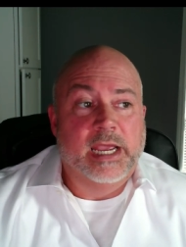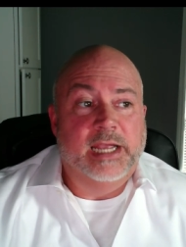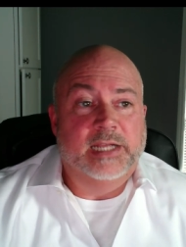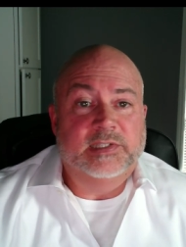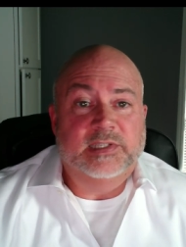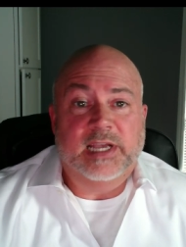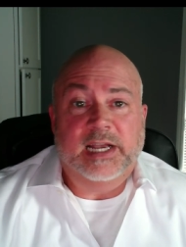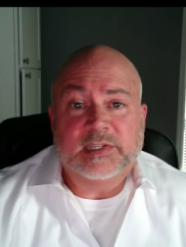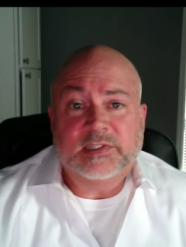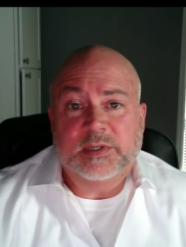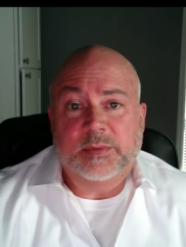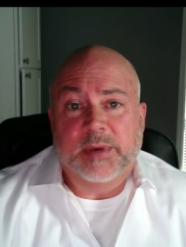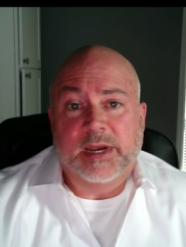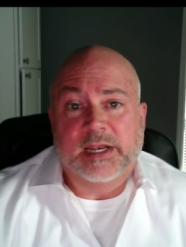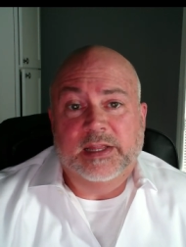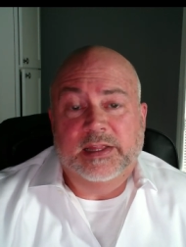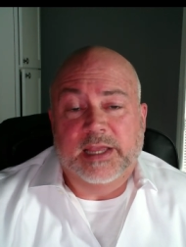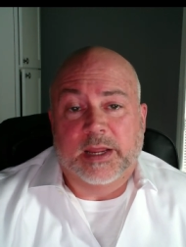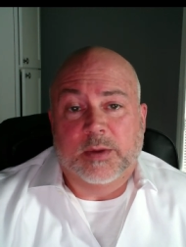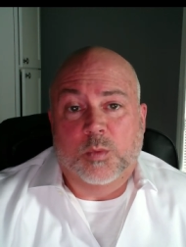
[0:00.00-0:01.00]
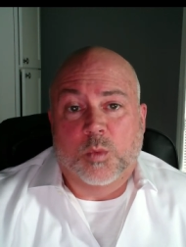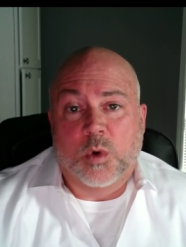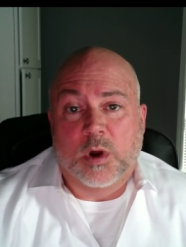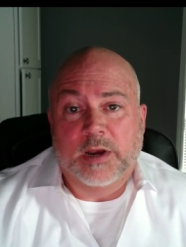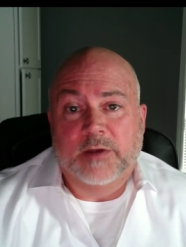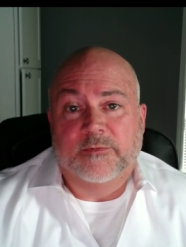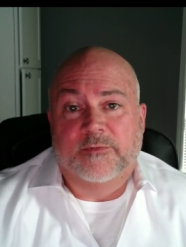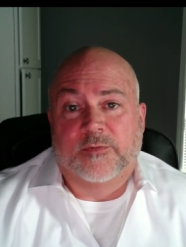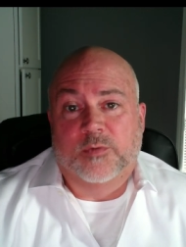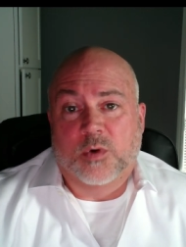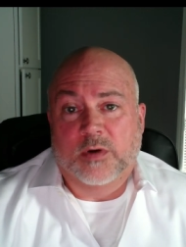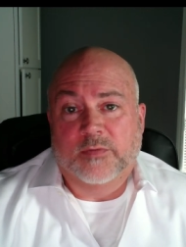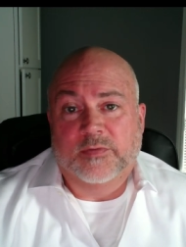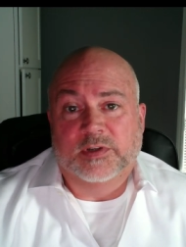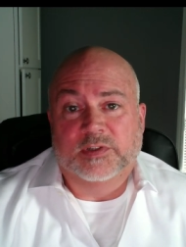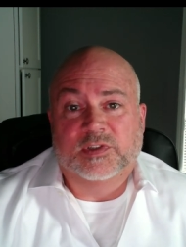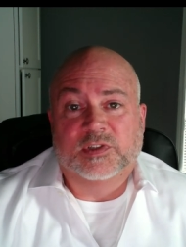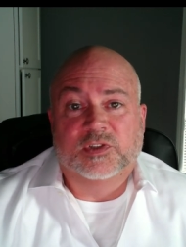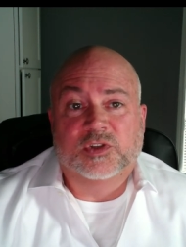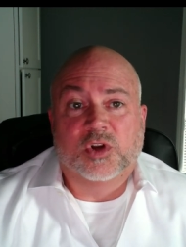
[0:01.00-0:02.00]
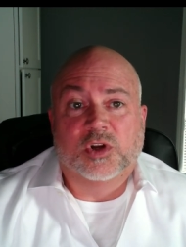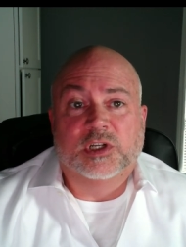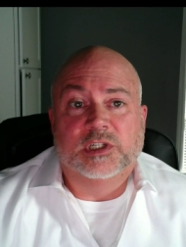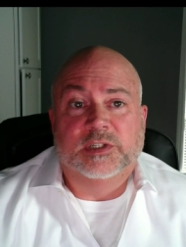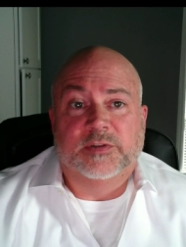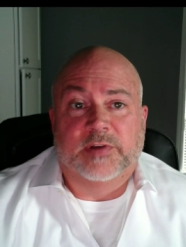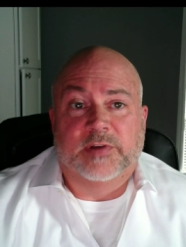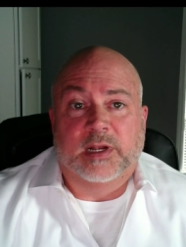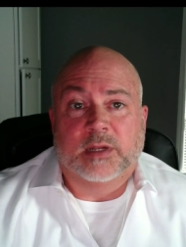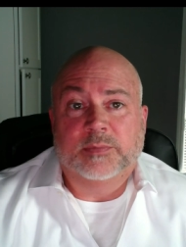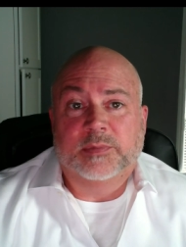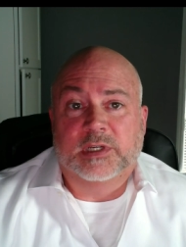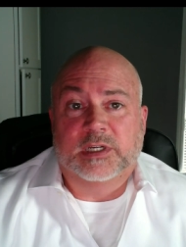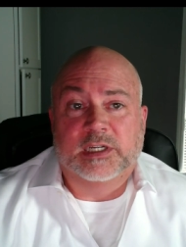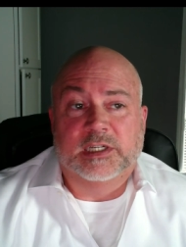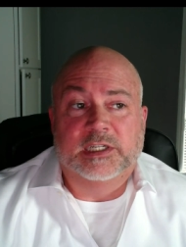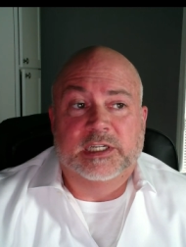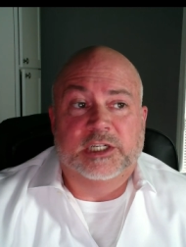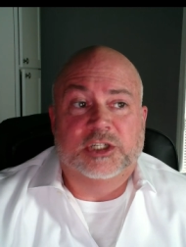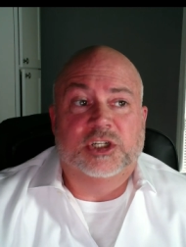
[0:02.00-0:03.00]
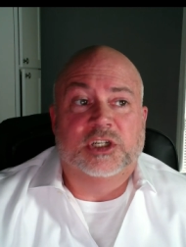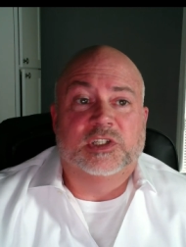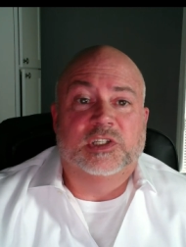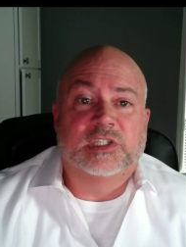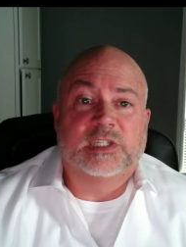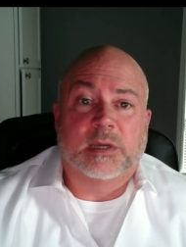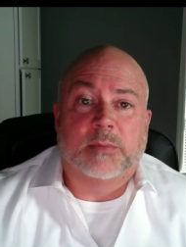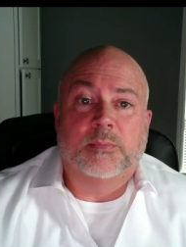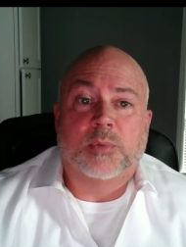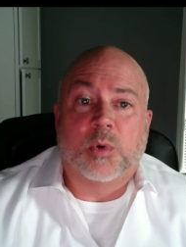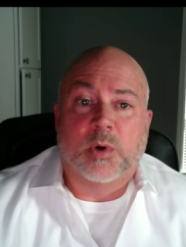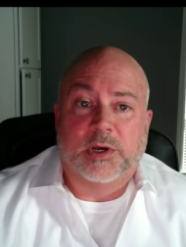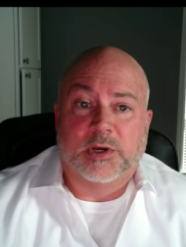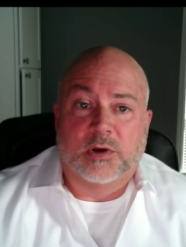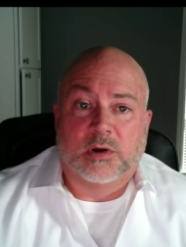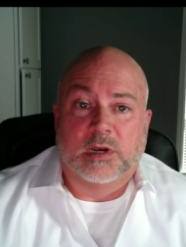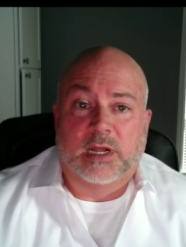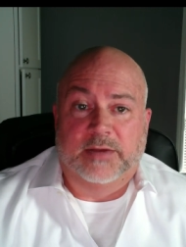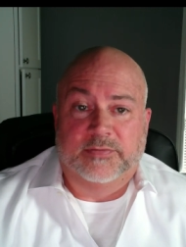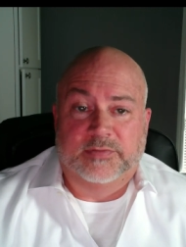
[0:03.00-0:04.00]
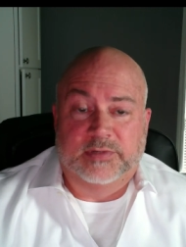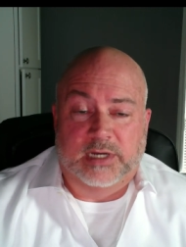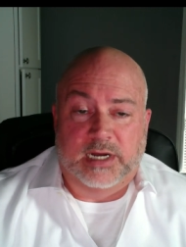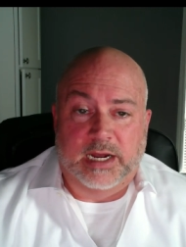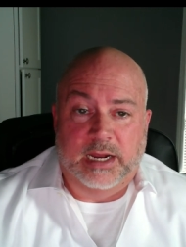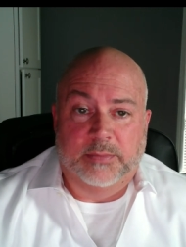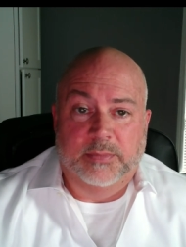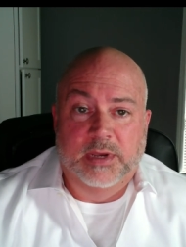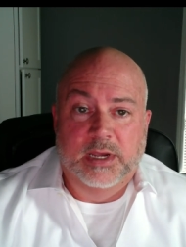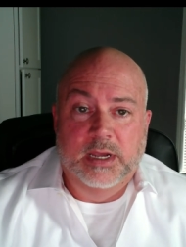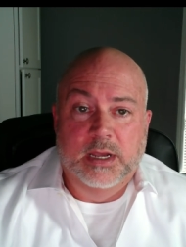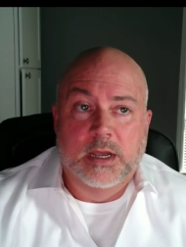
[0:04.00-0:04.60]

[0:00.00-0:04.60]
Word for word: It's estimated that one in four of us is going to develop the condition some point in our lifetime.